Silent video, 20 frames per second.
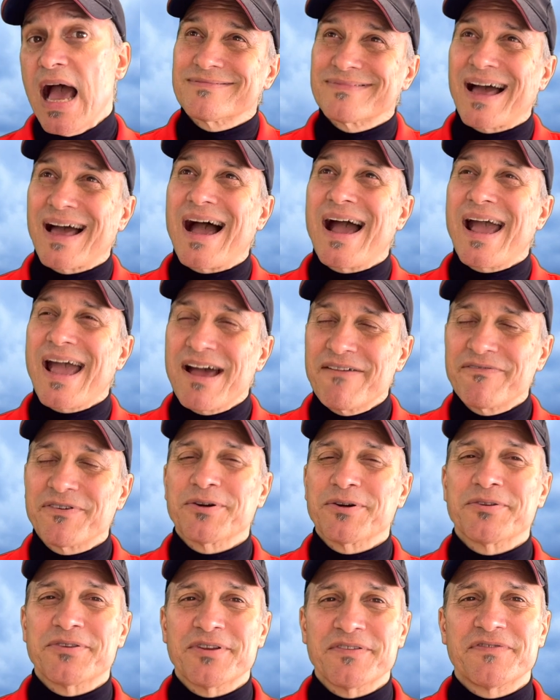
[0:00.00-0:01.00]
I have
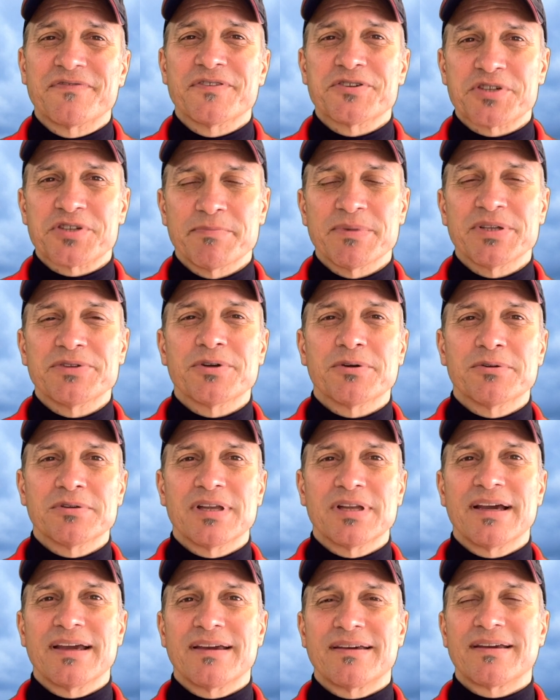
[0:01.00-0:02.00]
heard that fishermen don't
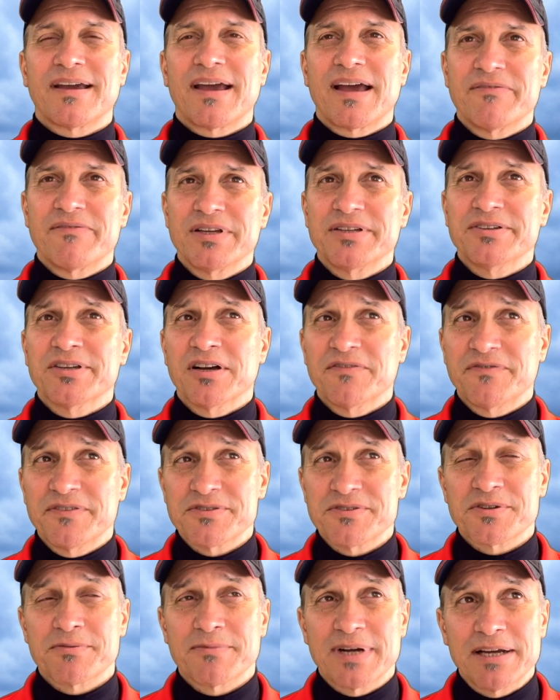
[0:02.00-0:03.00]
like having
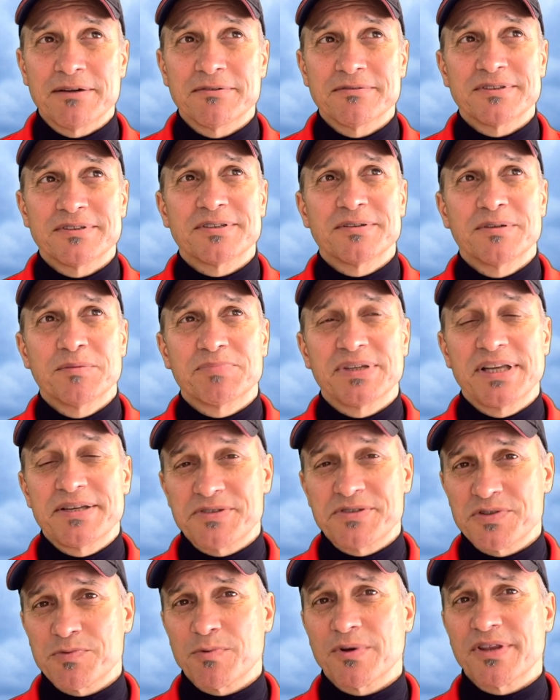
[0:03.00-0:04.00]
dolphins around
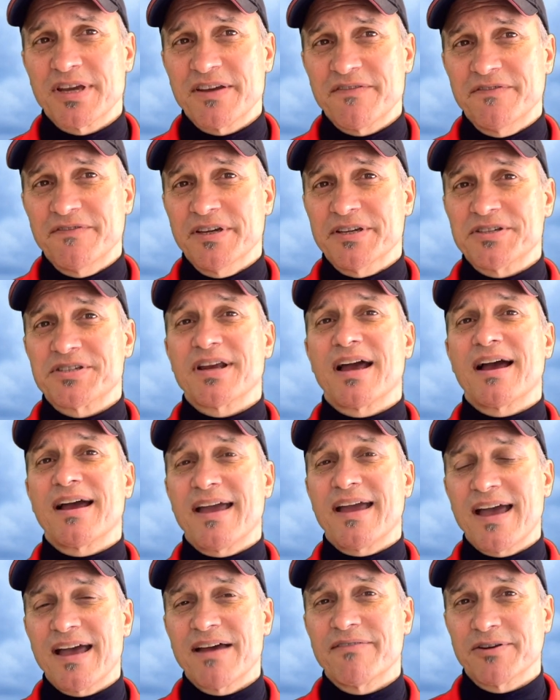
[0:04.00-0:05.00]
places where they fish. I
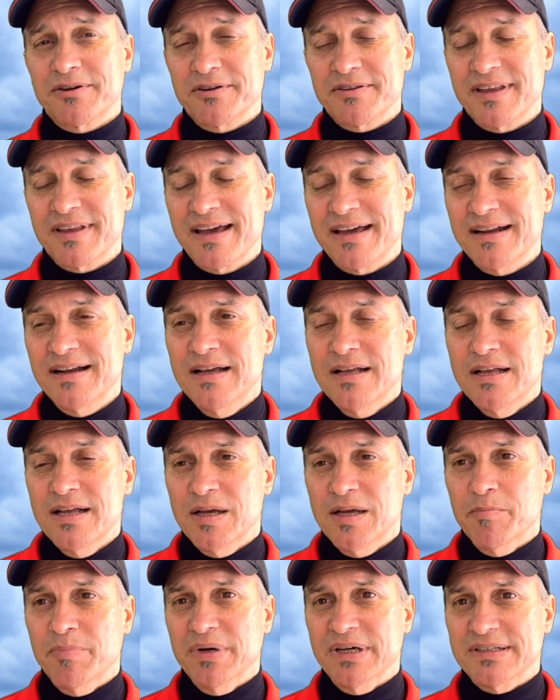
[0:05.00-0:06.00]
have heard that.
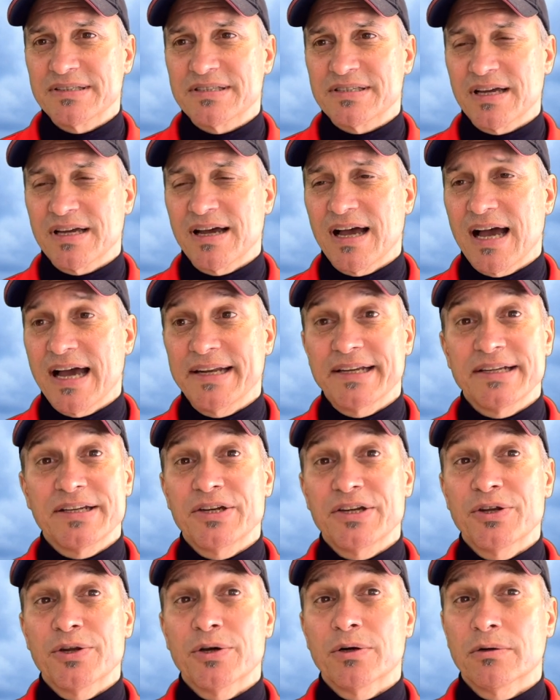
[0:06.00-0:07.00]
But I
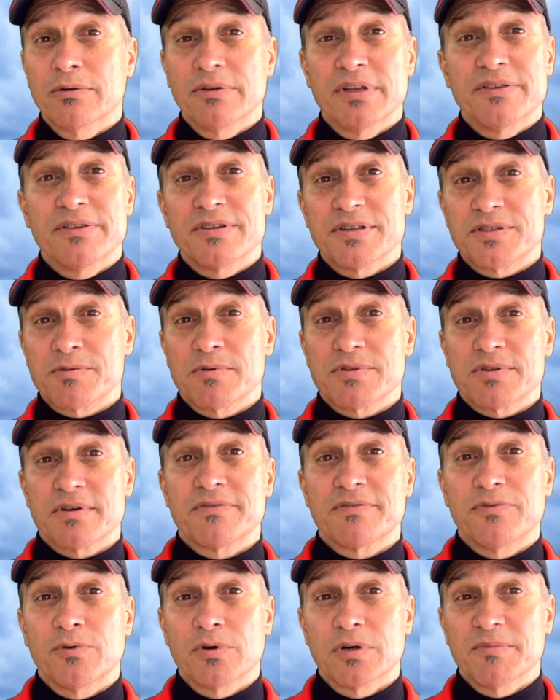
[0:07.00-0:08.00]
didn't know that this was
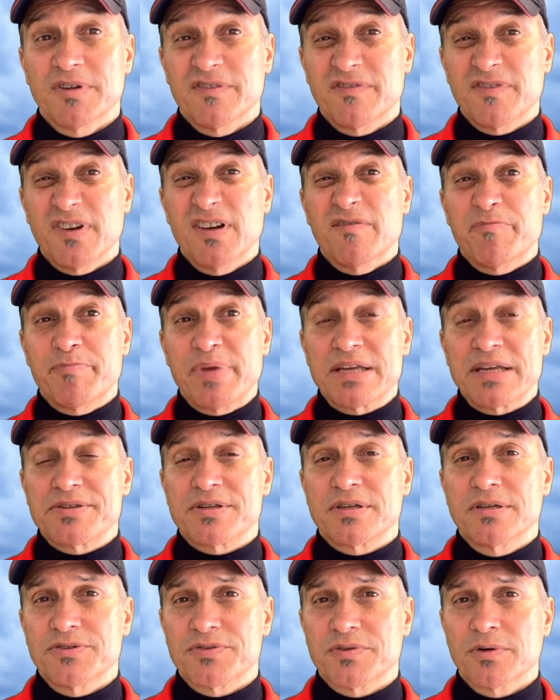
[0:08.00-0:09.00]
a form of
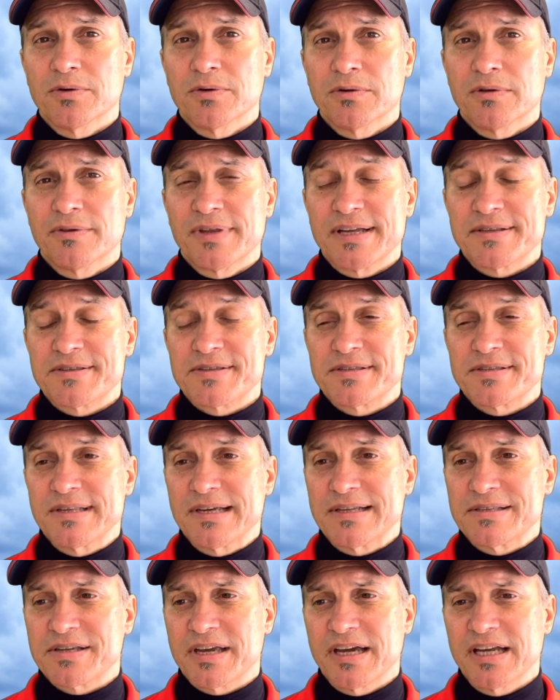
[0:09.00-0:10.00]
pest control.
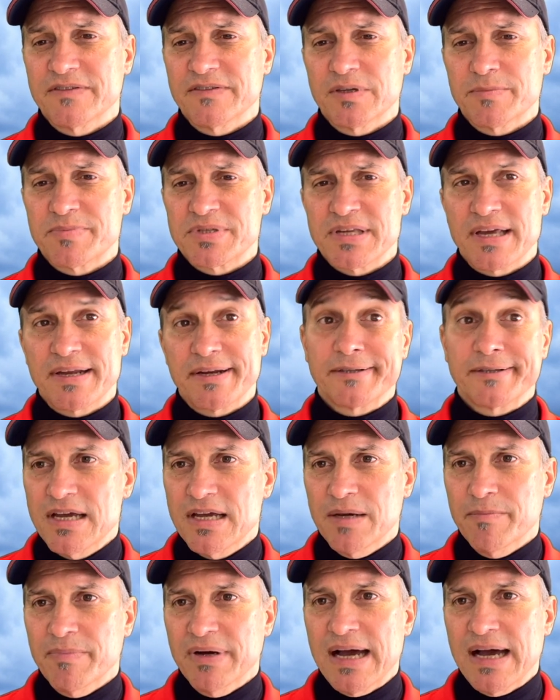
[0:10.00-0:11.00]
That's kind of upsetting.
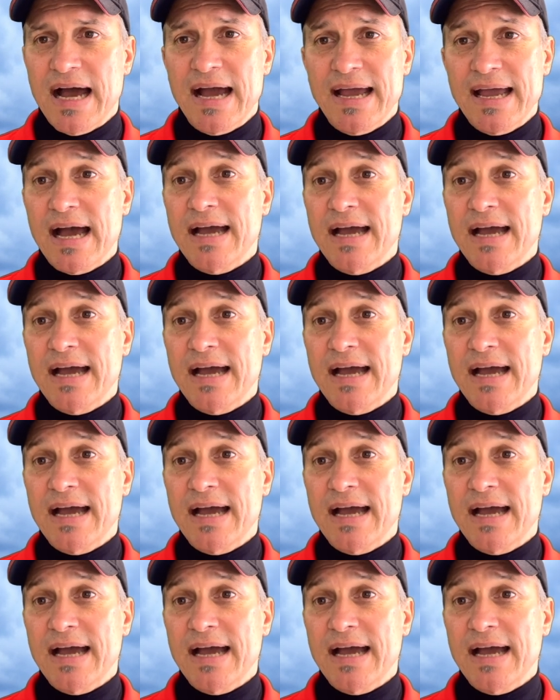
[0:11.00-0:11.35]
But I